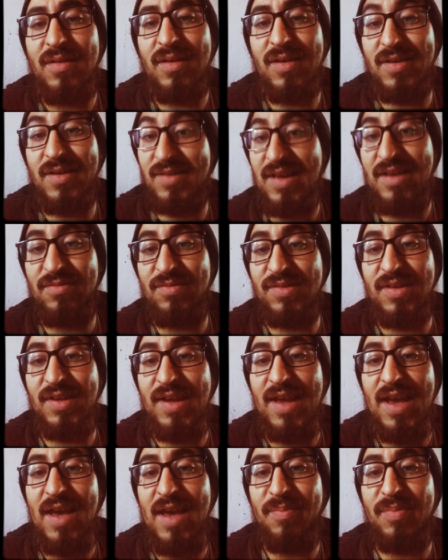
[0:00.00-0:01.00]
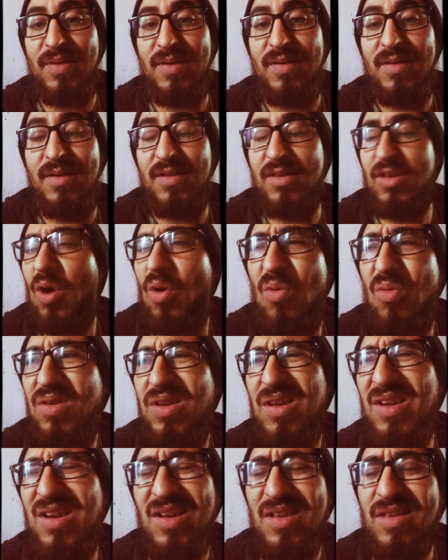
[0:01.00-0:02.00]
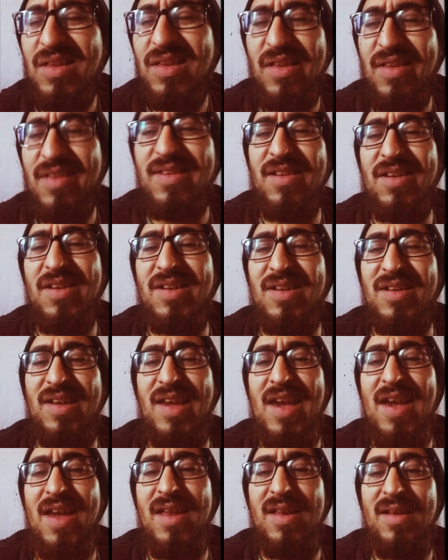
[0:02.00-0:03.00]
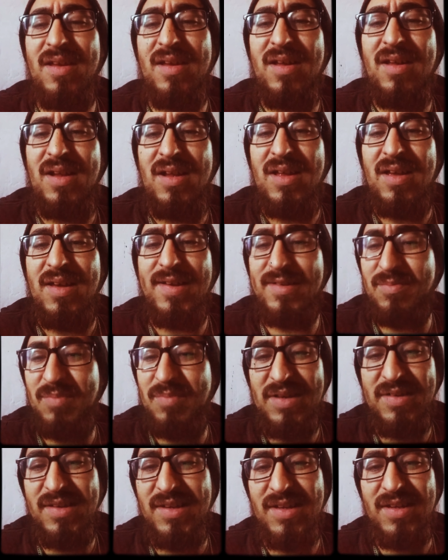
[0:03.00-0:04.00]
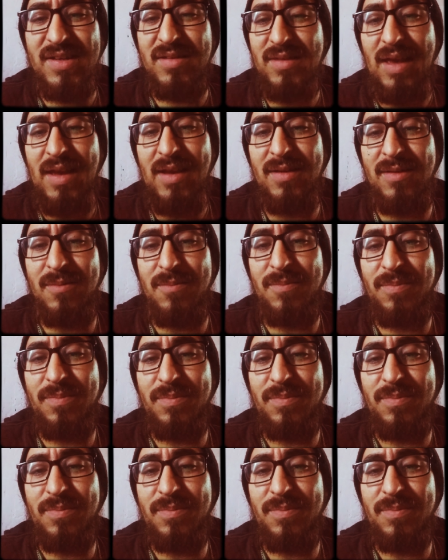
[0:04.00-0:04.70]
Because that's what's gonna happen. The only good thing that they're gonna get is Mexican asylum.